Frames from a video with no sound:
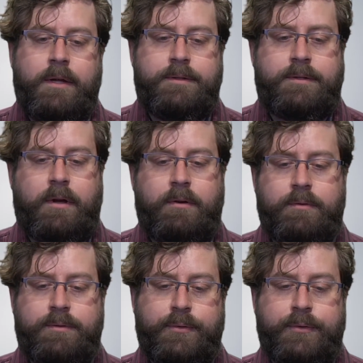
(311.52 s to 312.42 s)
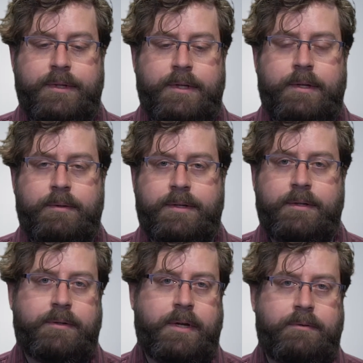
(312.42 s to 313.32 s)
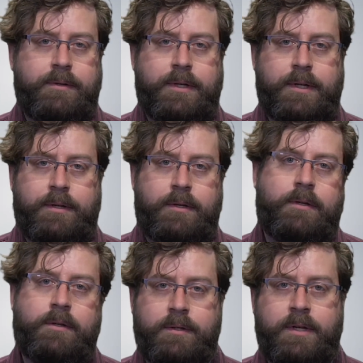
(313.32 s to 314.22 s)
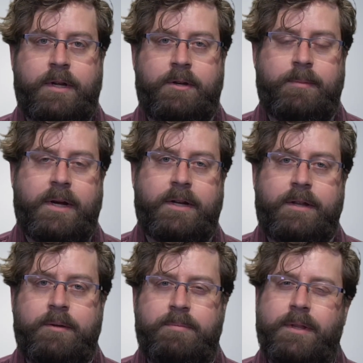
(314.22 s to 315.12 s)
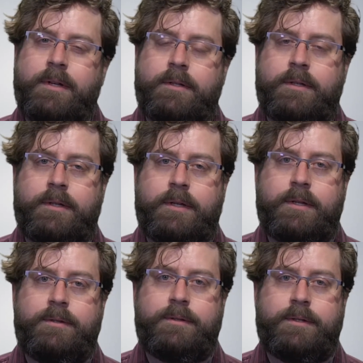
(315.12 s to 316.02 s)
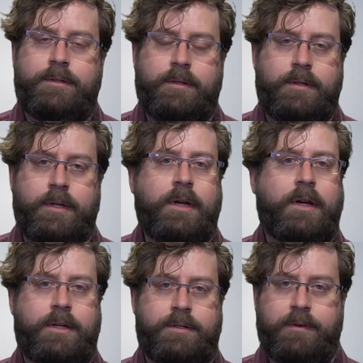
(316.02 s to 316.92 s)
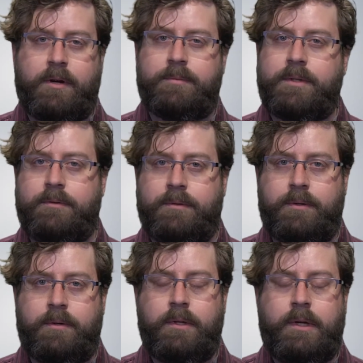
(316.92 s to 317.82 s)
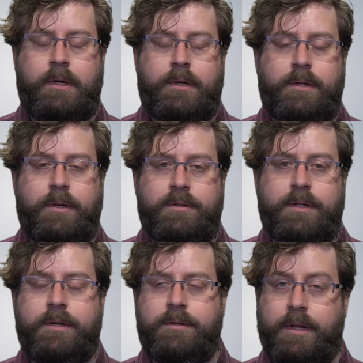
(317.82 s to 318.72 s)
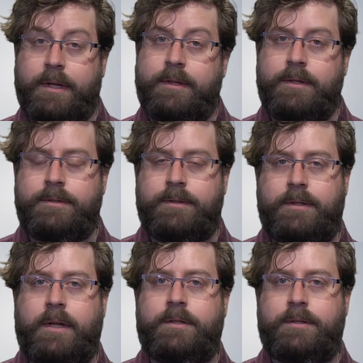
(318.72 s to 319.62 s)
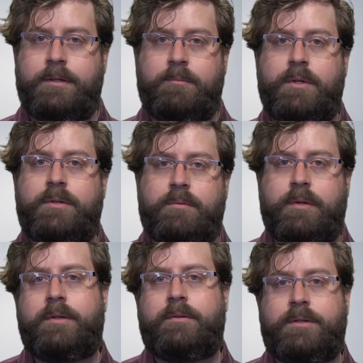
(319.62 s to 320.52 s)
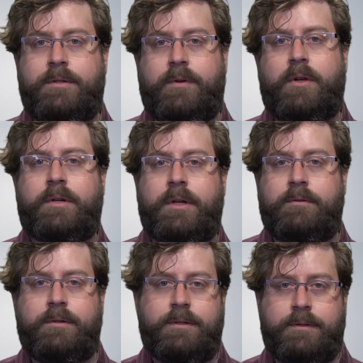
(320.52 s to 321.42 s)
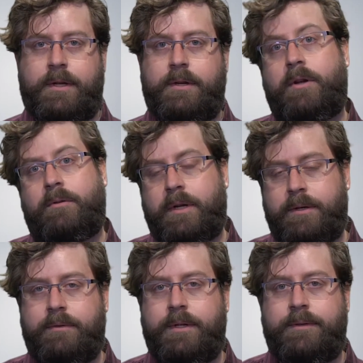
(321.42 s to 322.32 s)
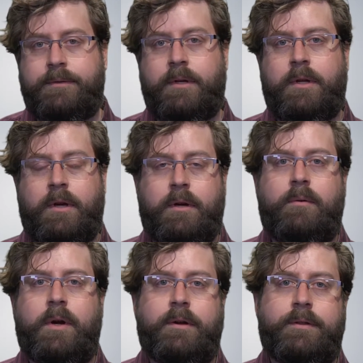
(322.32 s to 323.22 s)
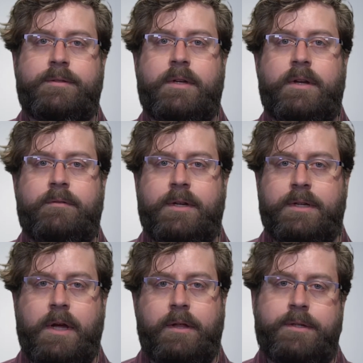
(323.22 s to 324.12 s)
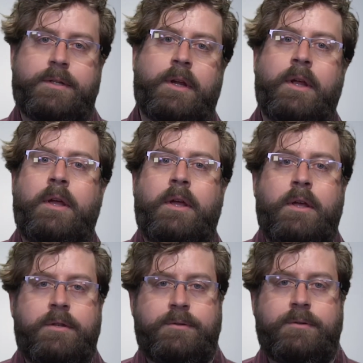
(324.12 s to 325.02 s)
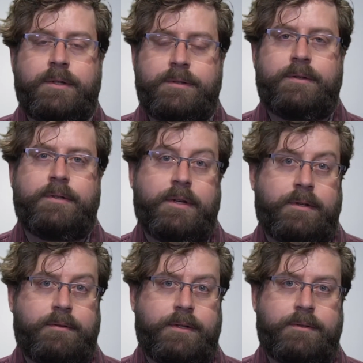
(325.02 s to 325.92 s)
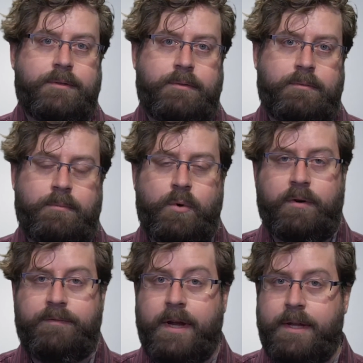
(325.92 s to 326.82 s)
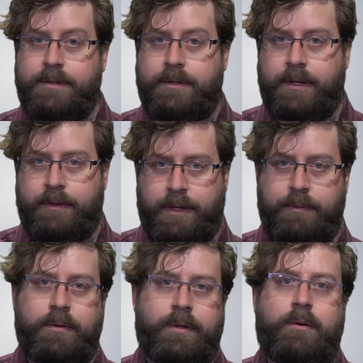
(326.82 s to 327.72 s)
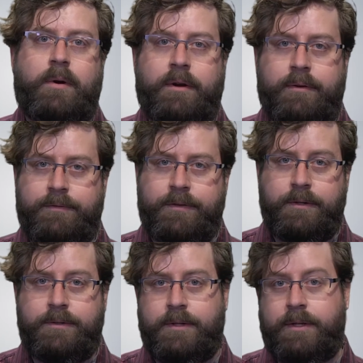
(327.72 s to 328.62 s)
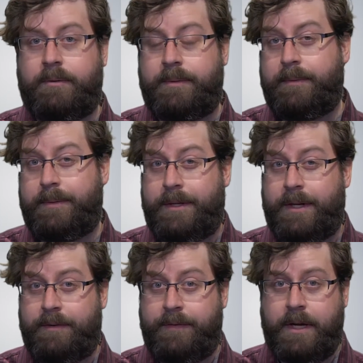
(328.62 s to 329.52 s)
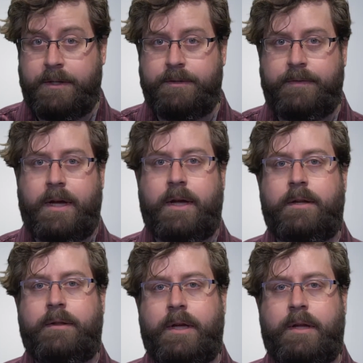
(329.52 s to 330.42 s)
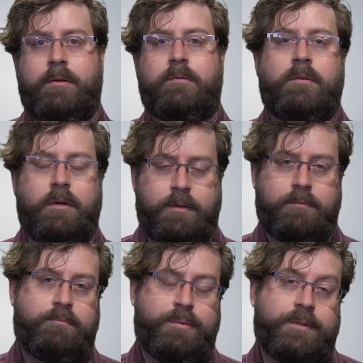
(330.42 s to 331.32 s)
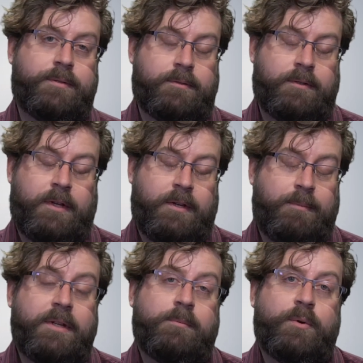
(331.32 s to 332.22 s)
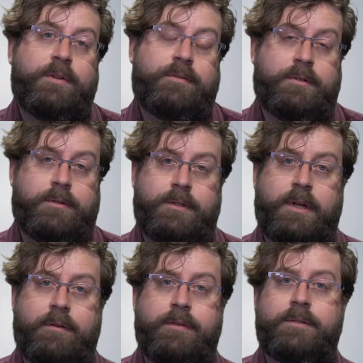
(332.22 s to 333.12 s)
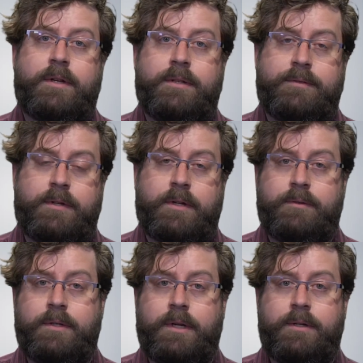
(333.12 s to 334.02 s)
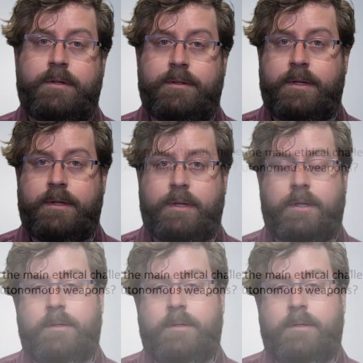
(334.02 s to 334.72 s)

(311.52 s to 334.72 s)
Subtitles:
So certainly any single country can undermine it. I think politically the interest in any kinds of arms control negotiation like this is that it's in the mutual interest of all countries that no countries acquire this kind of technology. Certainly certain countries who are more advanced think they will acquire it first and they'll be able to take advantage of that, and that makes it more difficult to have these kinds of negotiations, I think.